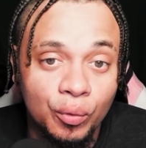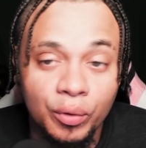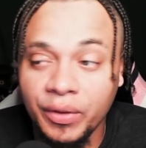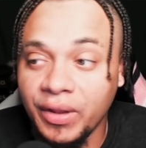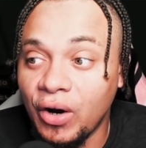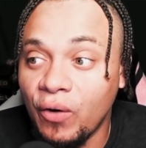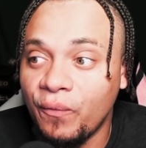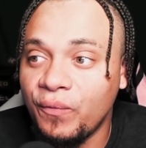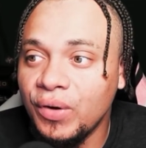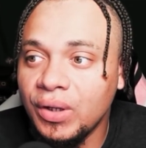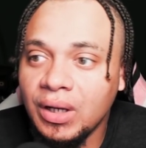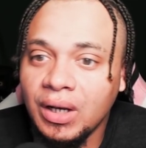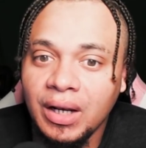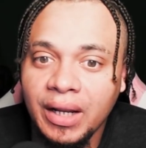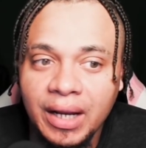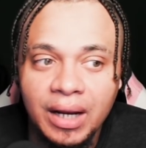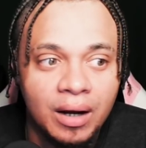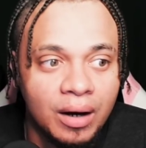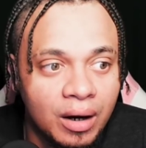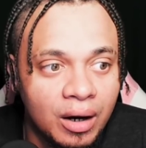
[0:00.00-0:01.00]
without feeling
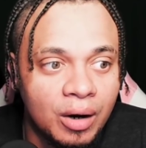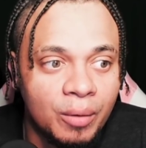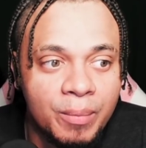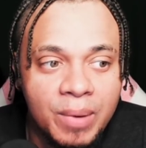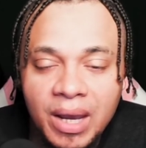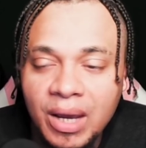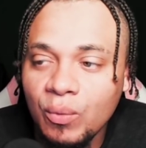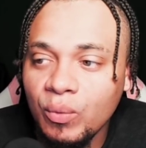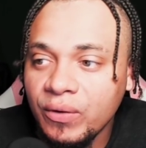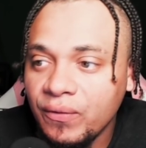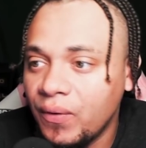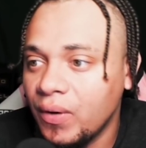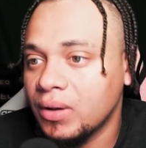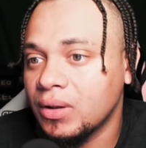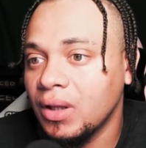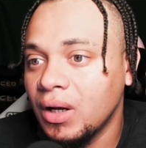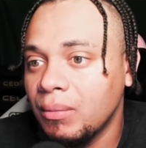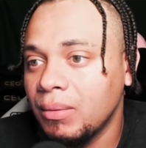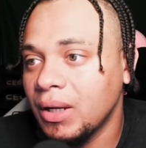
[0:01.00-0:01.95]
like, oh man, we fucked up.